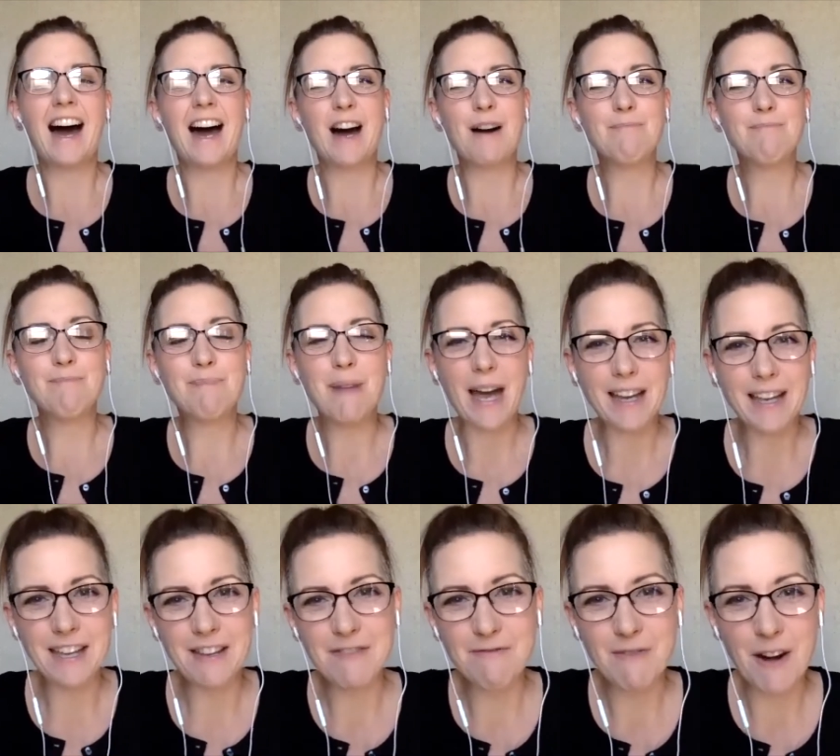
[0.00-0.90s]
um,
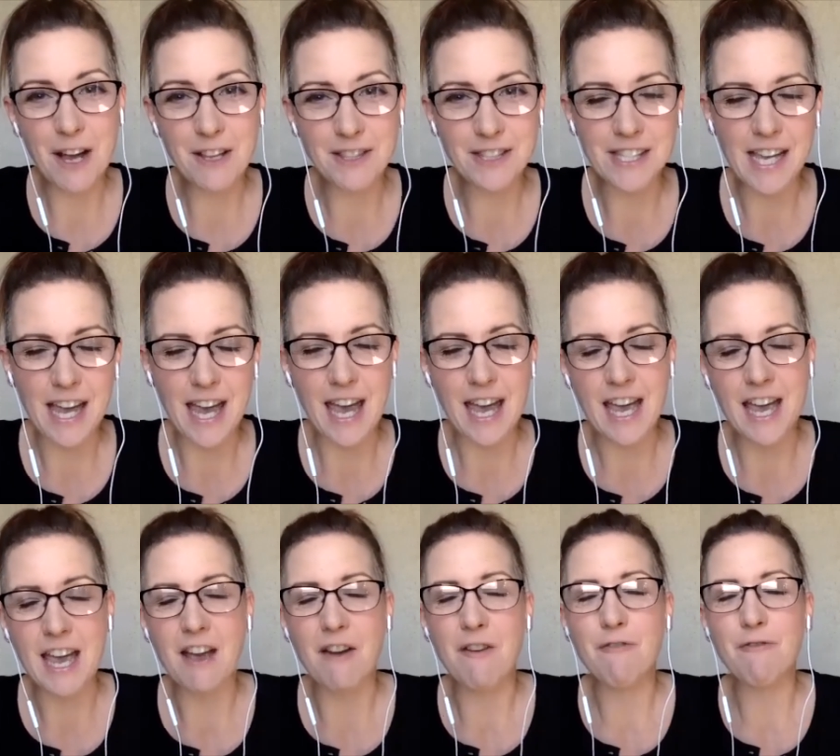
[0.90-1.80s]
Becky runs
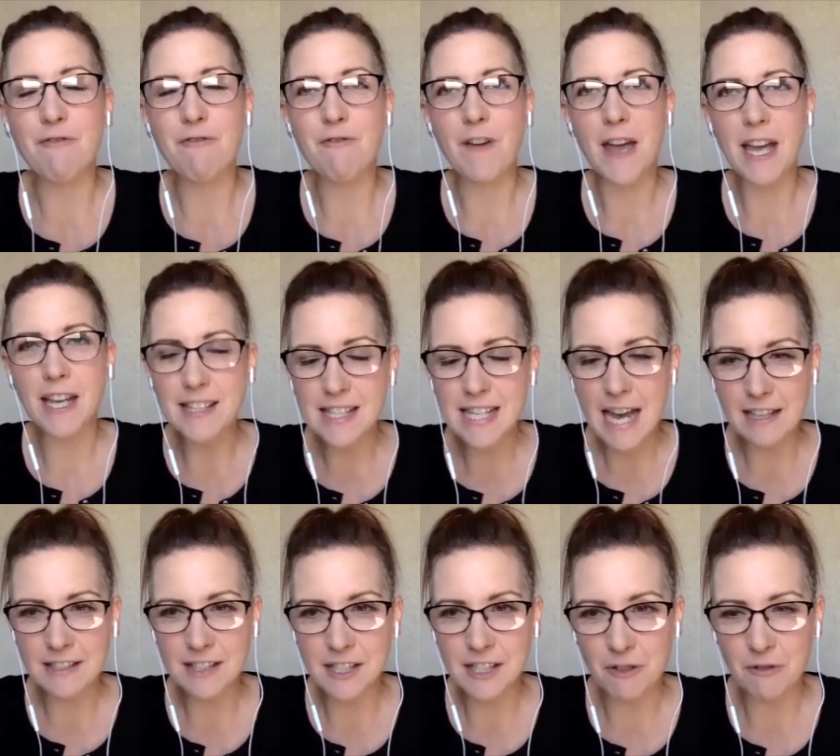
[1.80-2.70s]
a
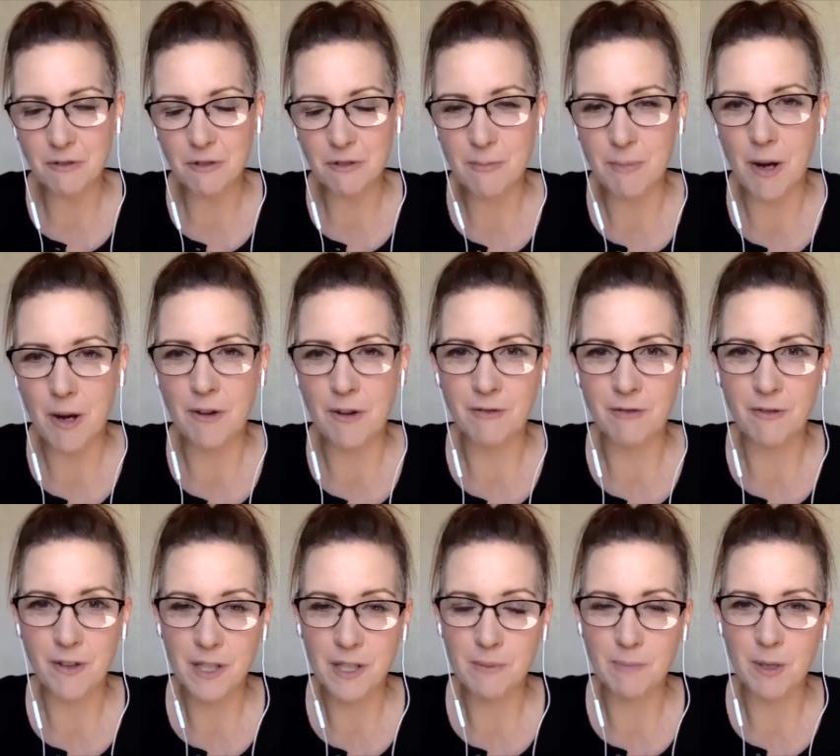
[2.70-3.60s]
fantastic group on
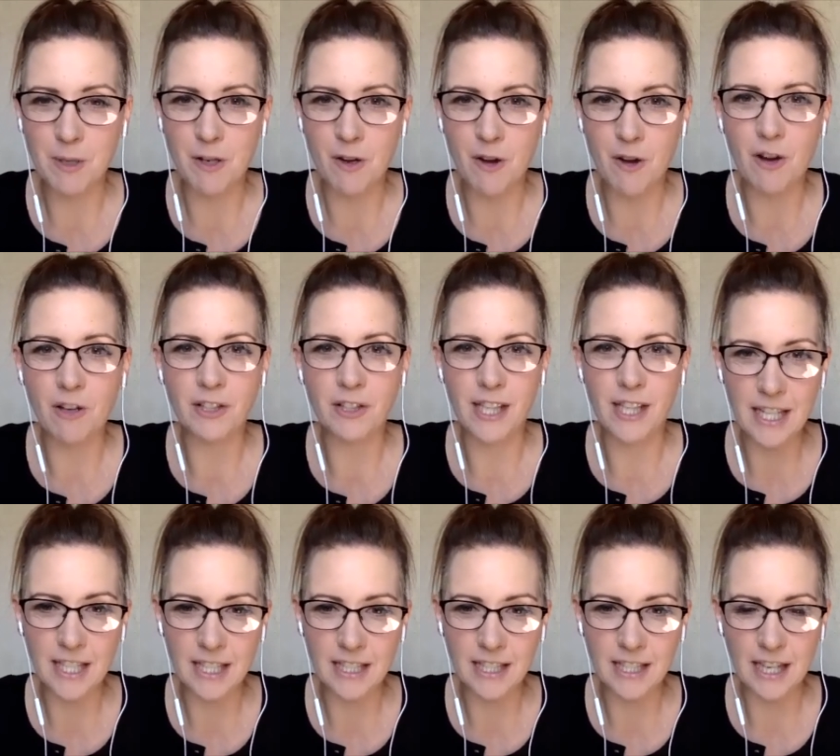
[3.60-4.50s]
Facebook called
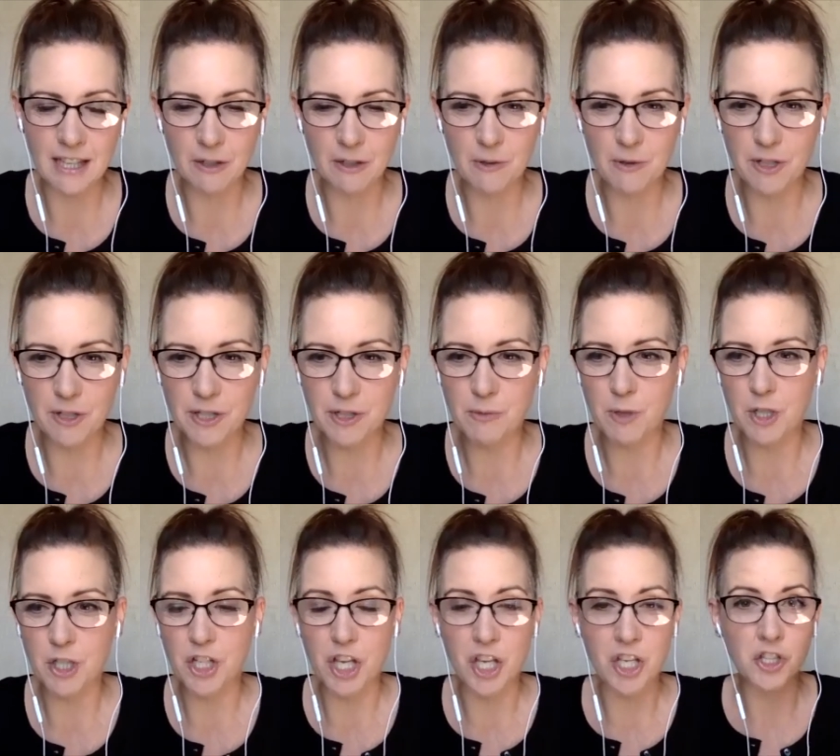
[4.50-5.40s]
Lady Landlords,
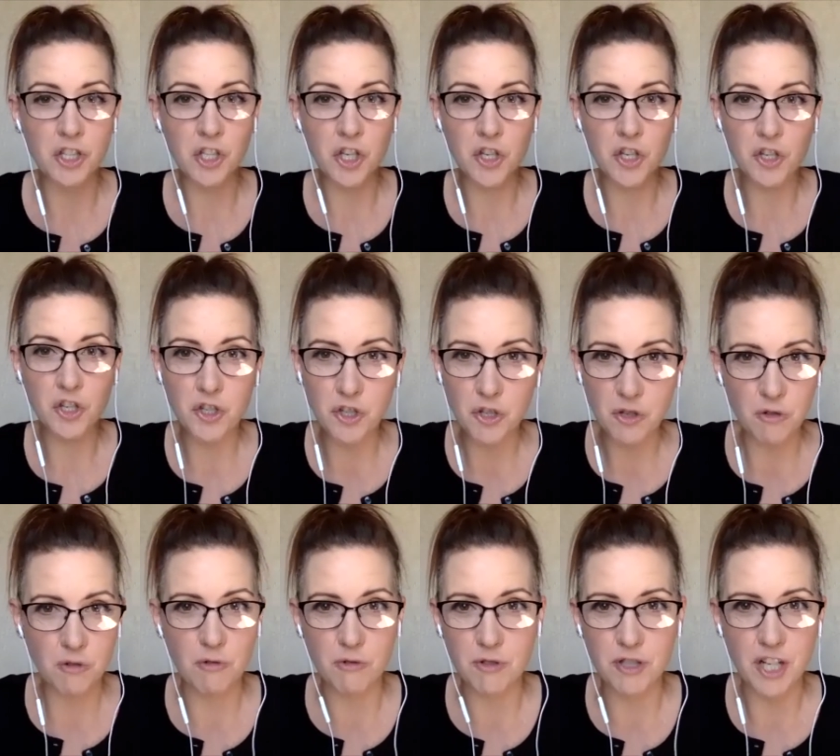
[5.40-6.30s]
which is
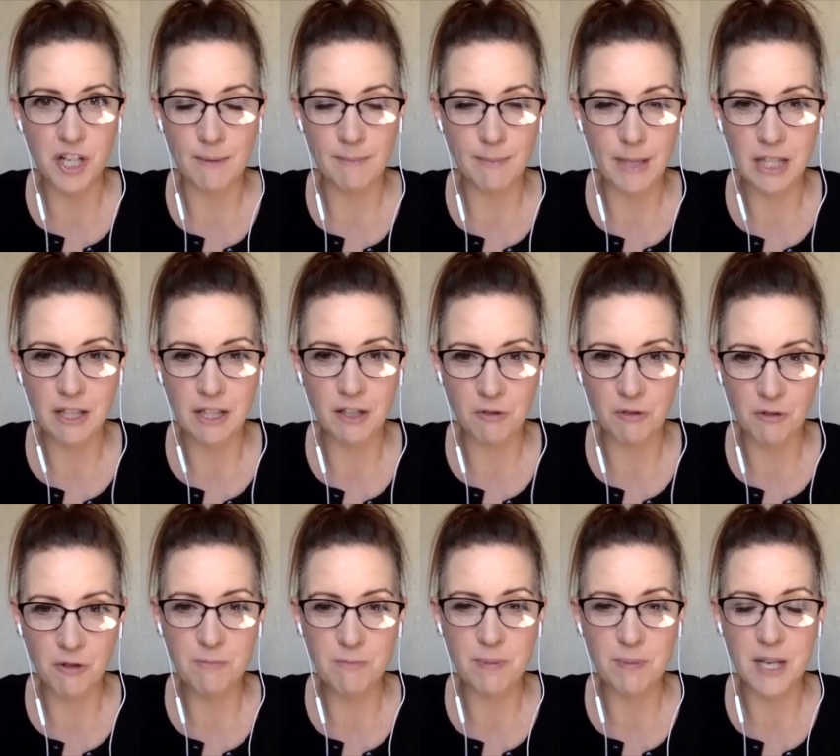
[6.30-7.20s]
huge. I mean, the group